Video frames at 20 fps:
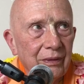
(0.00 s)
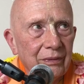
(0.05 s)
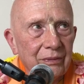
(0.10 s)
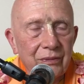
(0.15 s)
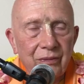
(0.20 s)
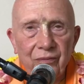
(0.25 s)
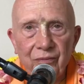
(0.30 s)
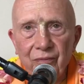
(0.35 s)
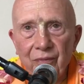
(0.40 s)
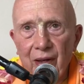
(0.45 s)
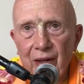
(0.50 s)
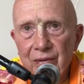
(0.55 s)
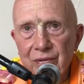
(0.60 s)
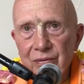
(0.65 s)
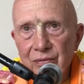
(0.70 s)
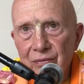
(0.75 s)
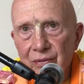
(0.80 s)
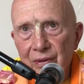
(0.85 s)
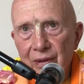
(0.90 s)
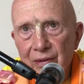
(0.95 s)
So
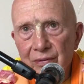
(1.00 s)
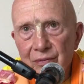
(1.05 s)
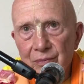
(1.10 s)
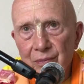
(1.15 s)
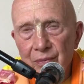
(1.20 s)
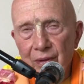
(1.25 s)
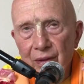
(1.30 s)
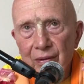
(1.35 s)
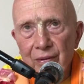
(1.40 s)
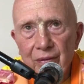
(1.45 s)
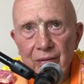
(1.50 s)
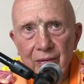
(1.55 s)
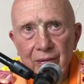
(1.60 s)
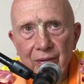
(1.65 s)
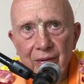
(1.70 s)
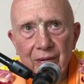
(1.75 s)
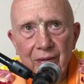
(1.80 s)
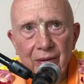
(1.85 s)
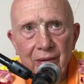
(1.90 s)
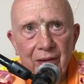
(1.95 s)
Vasudev's brother
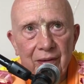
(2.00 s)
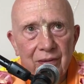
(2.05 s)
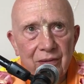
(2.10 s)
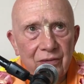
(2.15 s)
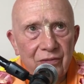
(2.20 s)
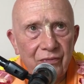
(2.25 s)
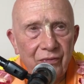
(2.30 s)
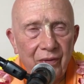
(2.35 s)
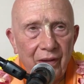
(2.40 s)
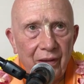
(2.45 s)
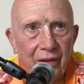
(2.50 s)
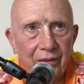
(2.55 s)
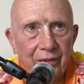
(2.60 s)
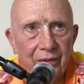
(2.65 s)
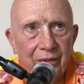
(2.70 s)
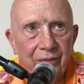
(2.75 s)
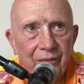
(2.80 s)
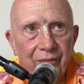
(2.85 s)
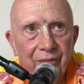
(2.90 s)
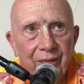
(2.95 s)
and his
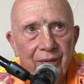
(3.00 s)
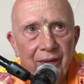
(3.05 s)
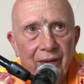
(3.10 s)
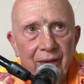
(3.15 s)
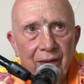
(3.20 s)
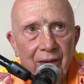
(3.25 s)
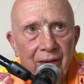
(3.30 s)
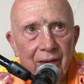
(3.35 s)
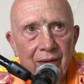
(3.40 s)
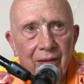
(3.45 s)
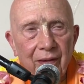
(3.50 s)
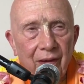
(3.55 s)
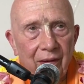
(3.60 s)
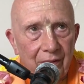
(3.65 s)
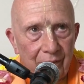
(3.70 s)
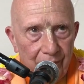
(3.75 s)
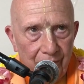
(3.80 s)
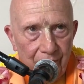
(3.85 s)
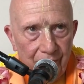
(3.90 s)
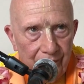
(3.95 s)
father, uh,
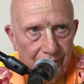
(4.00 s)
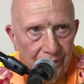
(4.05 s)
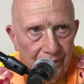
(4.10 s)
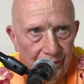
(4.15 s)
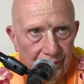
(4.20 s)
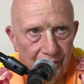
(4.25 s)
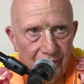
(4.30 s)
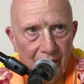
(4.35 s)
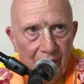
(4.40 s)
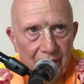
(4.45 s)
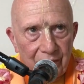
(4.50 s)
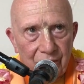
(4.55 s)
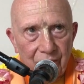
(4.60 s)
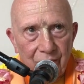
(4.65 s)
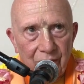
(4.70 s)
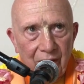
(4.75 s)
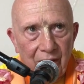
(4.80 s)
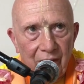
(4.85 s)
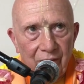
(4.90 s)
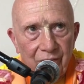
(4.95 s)
um,
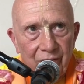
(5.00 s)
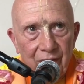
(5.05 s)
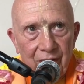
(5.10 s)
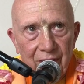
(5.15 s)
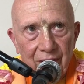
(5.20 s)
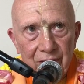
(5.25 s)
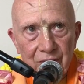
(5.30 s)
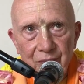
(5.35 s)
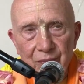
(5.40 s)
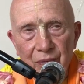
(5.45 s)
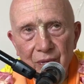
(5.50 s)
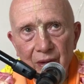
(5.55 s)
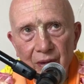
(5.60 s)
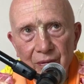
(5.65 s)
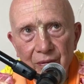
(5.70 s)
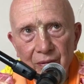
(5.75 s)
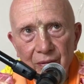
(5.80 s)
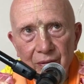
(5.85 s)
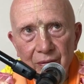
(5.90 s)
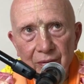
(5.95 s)
Vasudeva and his
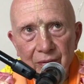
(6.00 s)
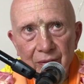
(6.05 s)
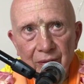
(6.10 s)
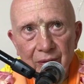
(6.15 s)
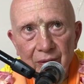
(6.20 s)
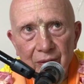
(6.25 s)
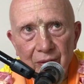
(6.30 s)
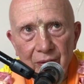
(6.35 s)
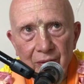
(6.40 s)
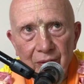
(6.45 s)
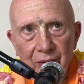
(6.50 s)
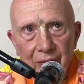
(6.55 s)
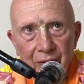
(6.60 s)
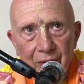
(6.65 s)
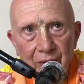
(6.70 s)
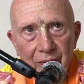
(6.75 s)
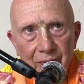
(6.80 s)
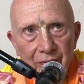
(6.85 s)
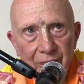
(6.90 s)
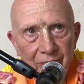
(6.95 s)
brother are
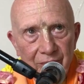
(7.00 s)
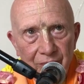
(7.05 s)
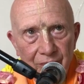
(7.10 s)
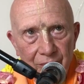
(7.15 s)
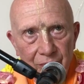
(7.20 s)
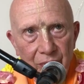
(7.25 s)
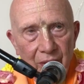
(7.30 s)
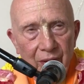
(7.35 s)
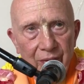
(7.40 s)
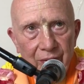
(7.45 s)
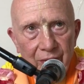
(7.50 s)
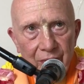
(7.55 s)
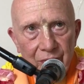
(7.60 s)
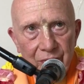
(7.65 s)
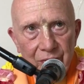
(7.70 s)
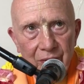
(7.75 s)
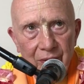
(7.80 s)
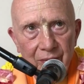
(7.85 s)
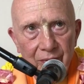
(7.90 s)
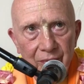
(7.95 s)

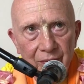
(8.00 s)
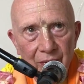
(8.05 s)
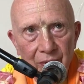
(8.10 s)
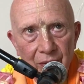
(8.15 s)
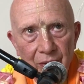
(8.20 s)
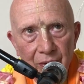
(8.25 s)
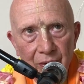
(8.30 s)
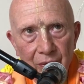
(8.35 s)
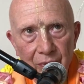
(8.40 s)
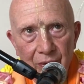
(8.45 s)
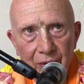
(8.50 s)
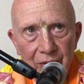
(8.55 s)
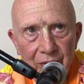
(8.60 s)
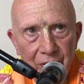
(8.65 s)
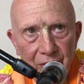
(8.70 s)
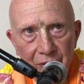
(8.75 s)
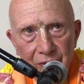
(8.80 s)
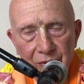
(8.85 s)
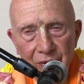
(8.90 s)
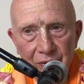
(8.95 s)
brothers, and
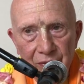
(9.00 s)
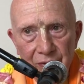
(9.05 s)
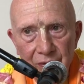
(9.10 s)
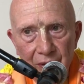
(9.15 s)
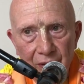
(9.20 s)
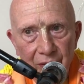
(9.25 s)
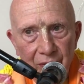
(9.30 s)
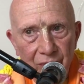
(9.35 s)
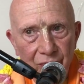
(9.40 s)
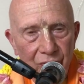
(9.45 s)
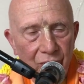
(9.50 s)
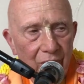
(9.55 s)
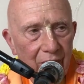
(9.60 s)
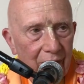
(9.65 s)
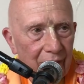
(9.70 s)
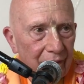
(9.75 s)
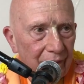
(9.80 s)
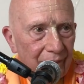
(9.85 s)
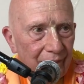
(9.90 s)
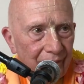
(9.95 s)
Krishna is the son of
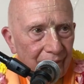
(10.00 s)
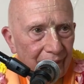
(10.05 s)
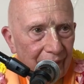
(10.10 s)
one,